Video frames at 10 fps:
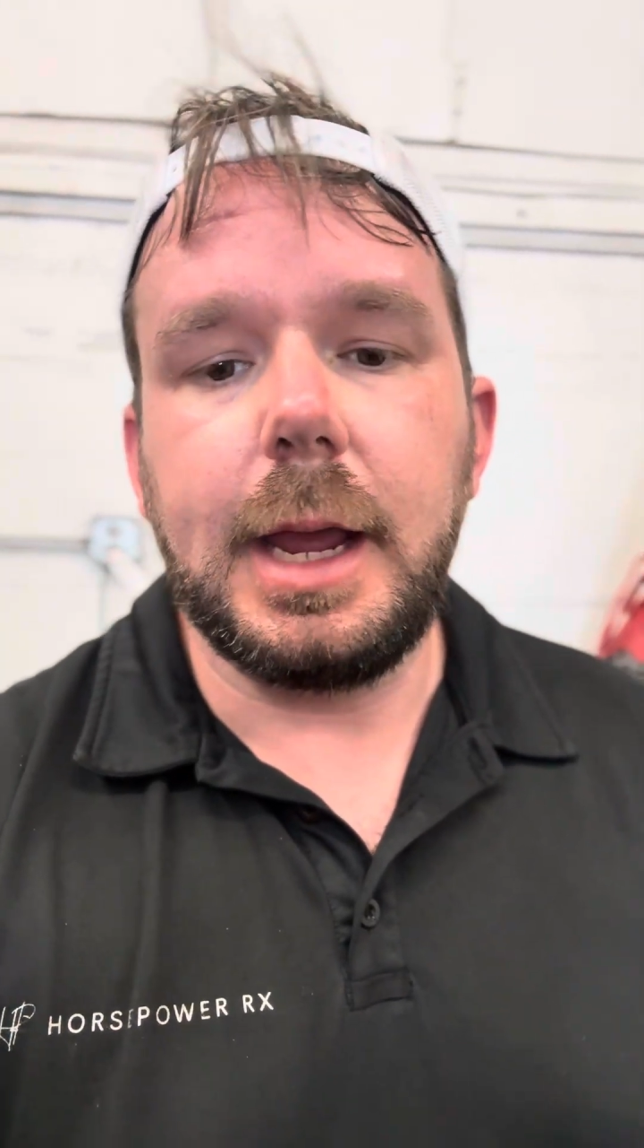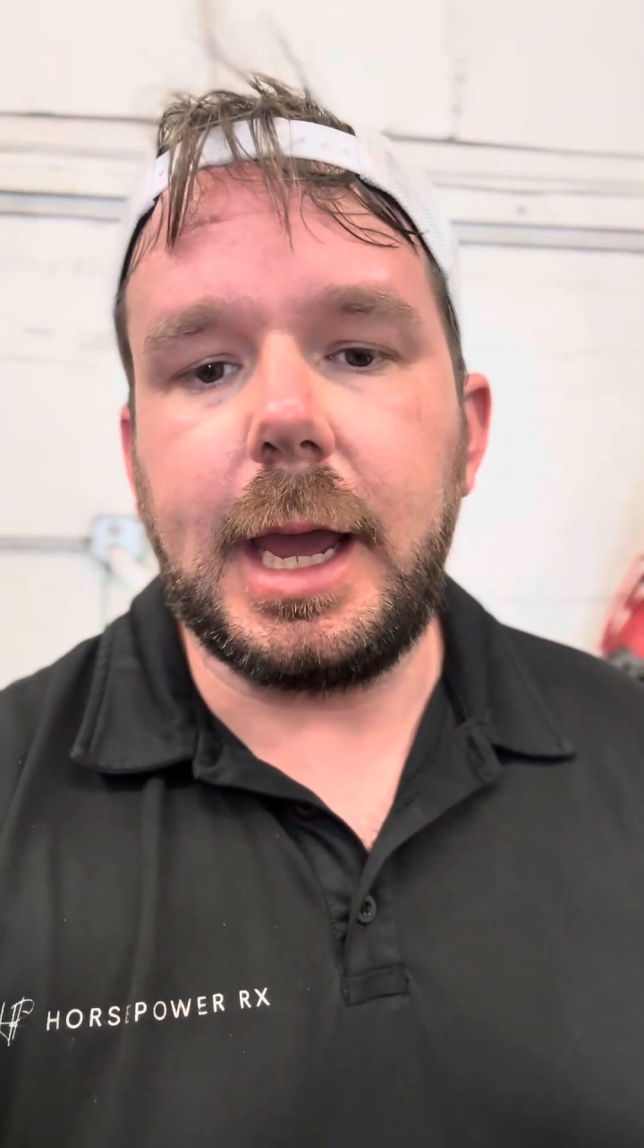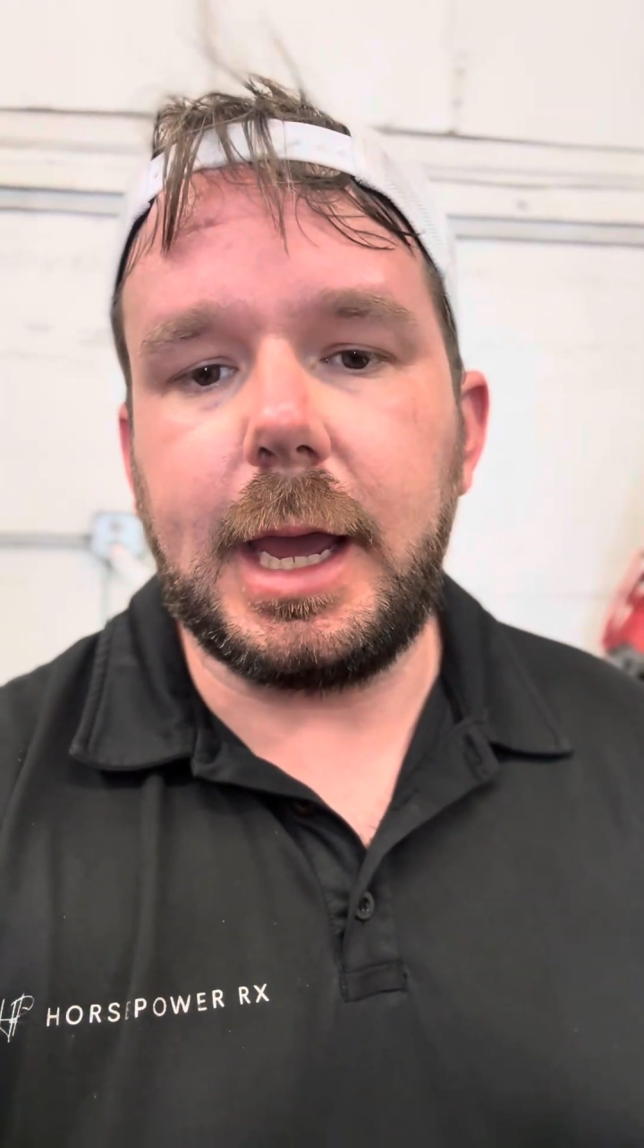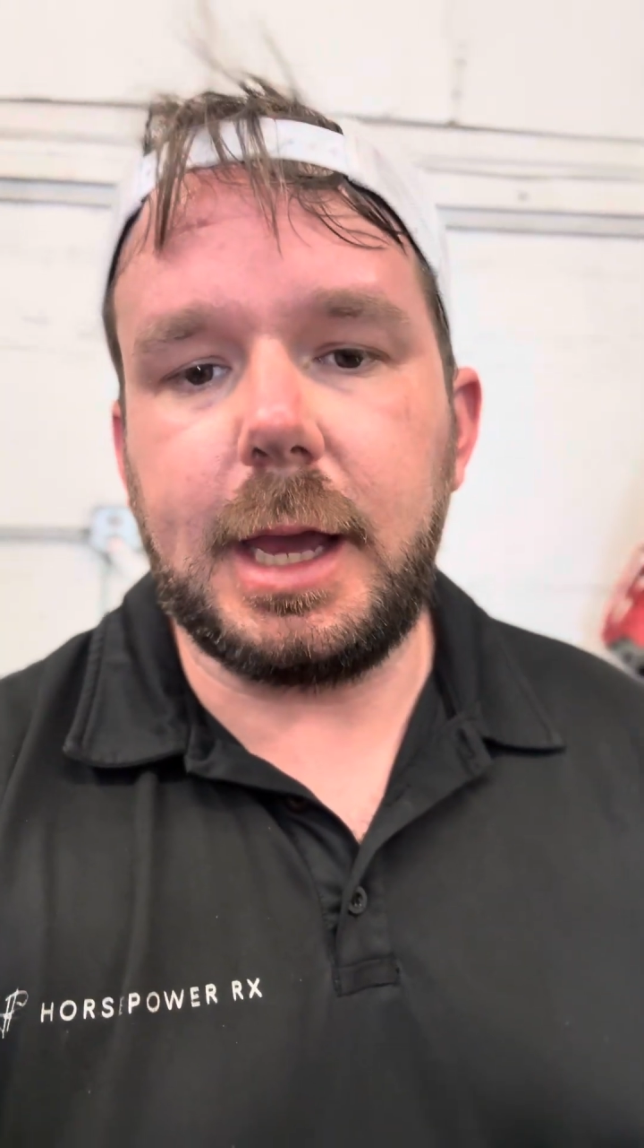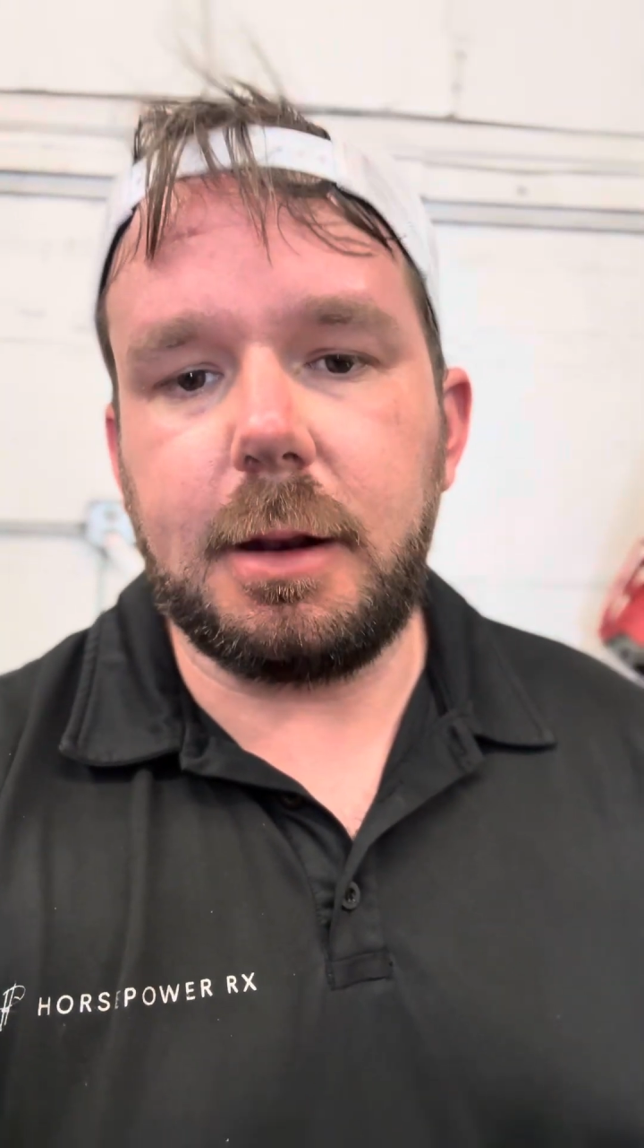
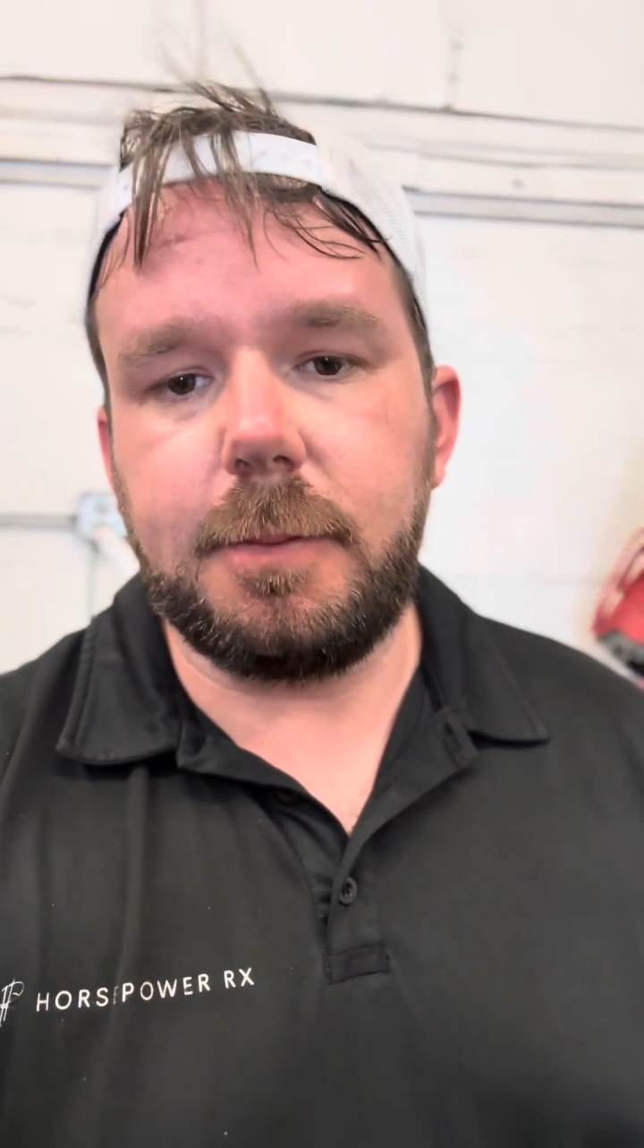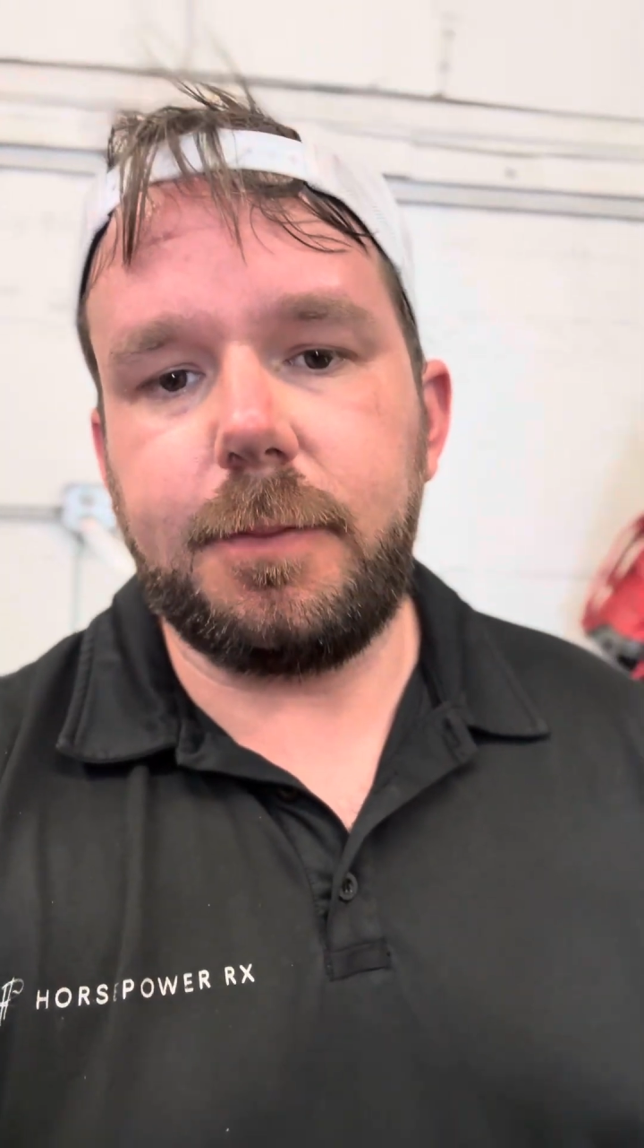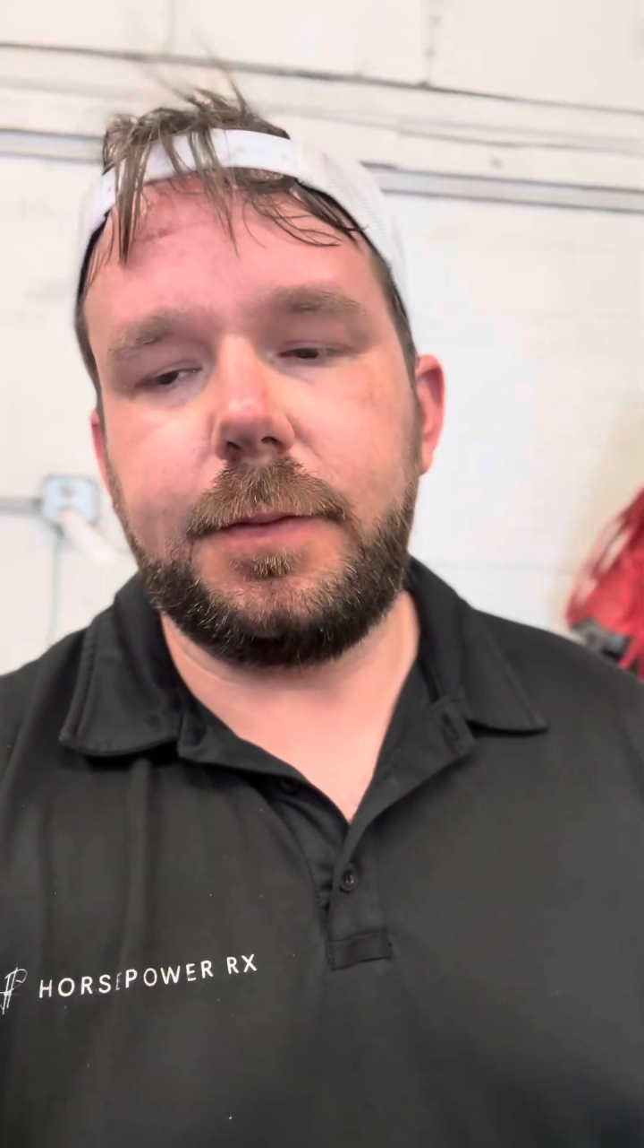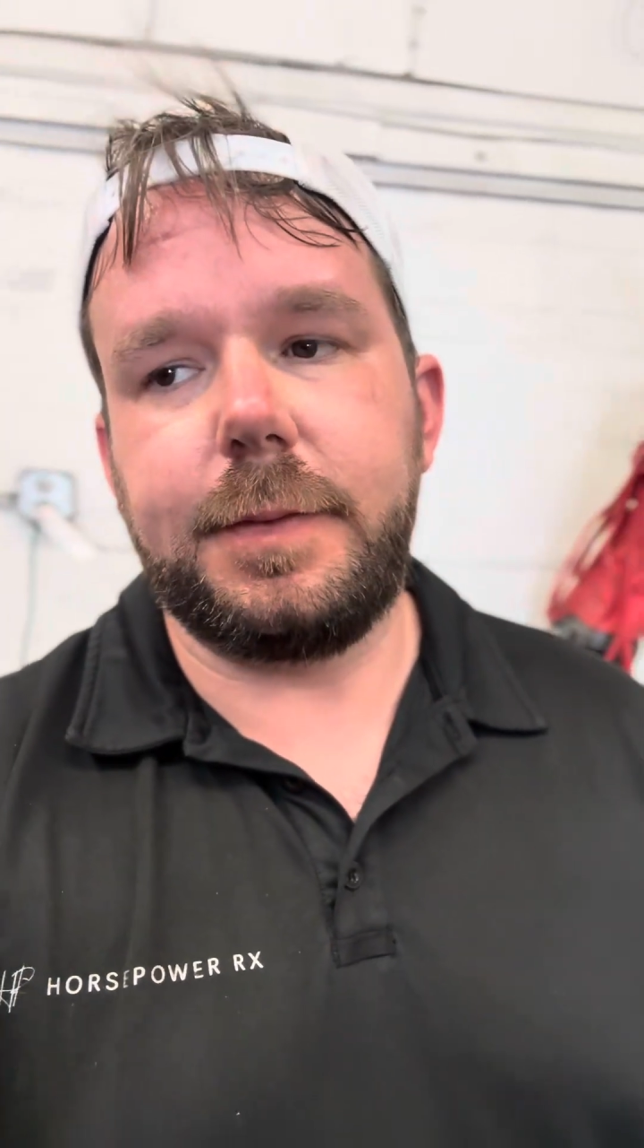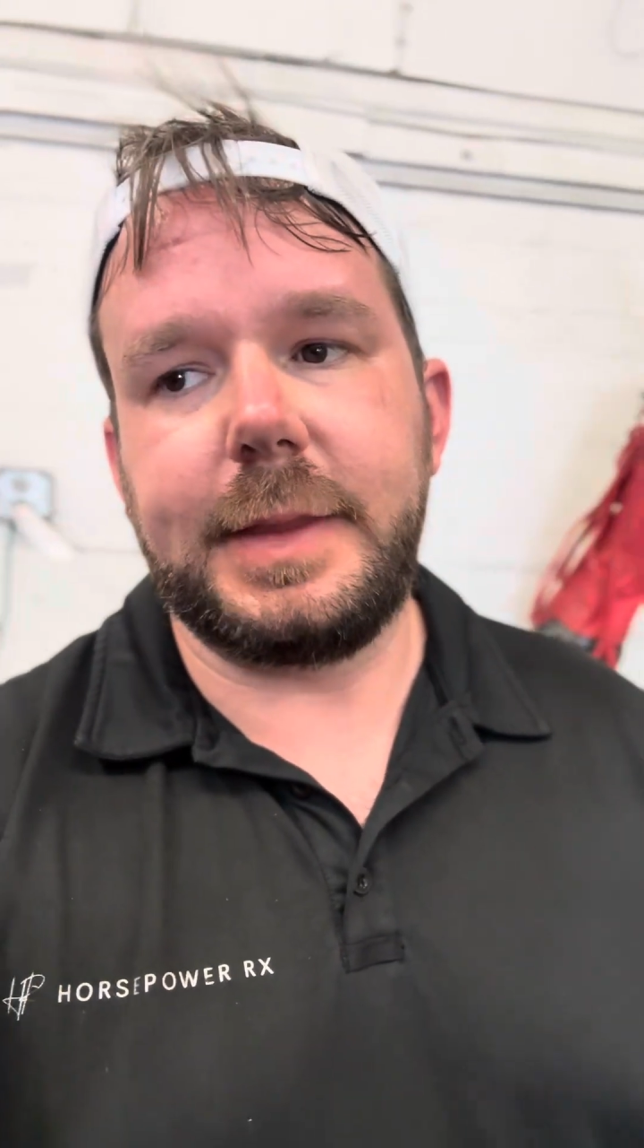And
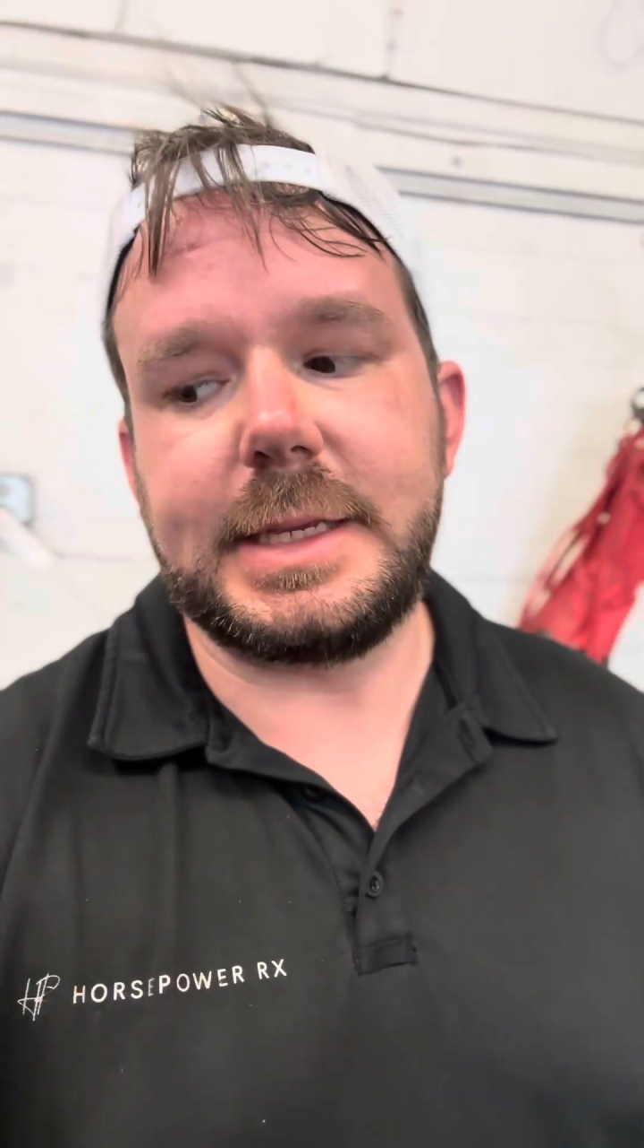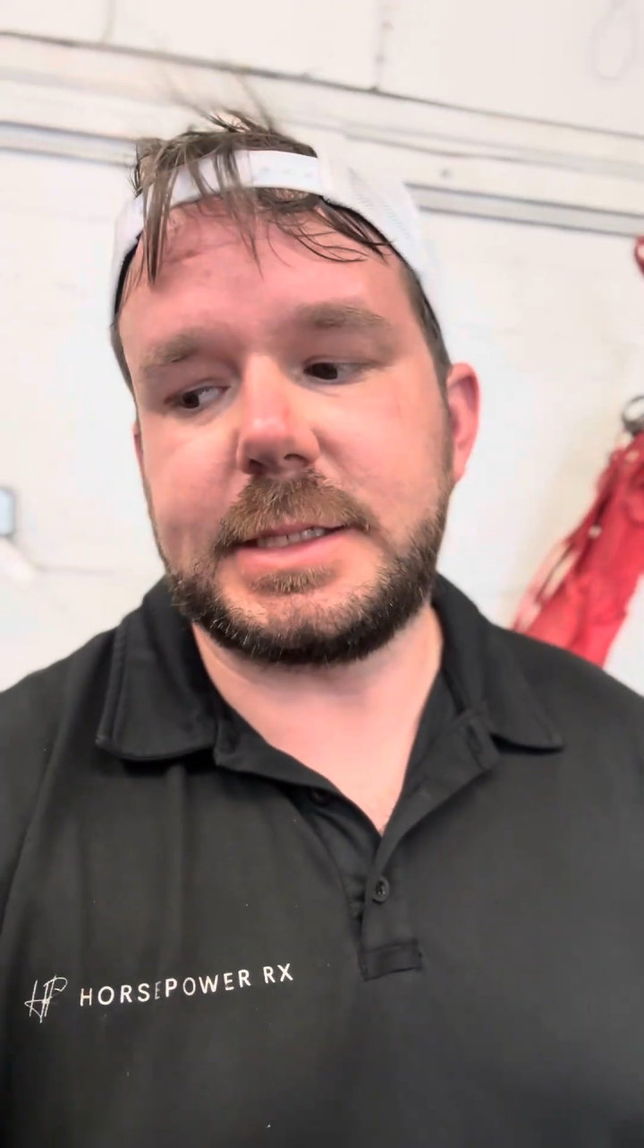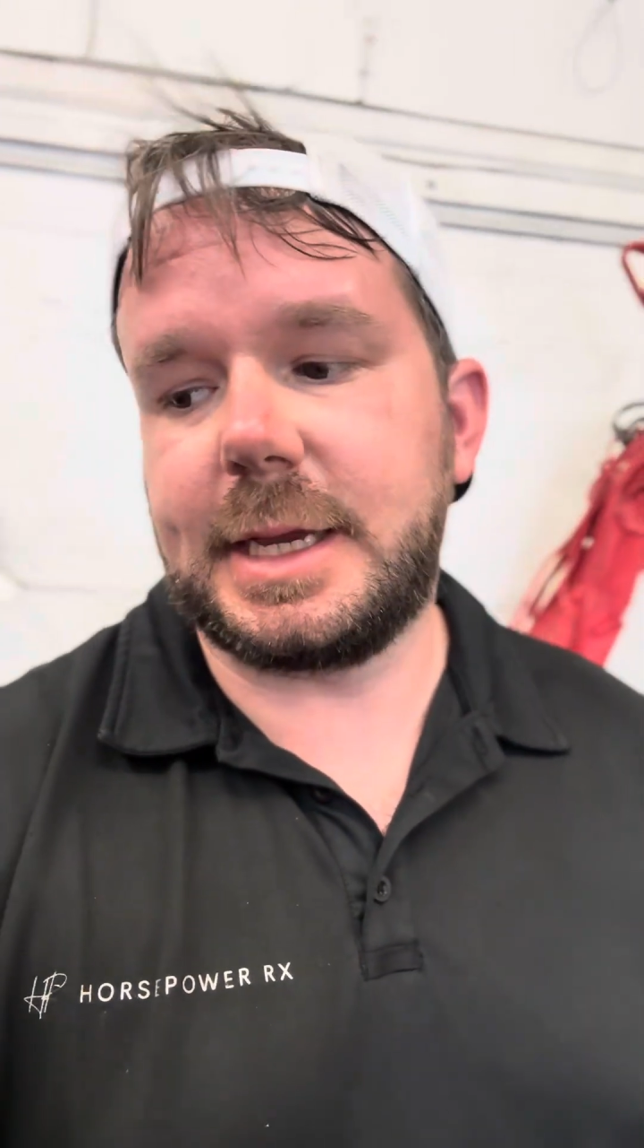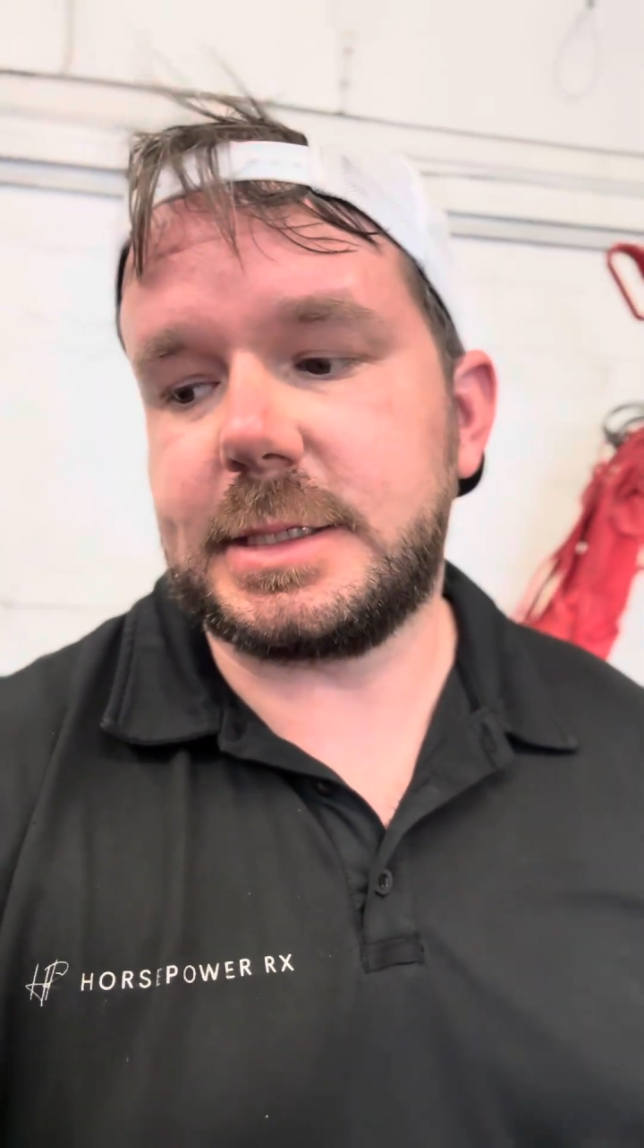this thing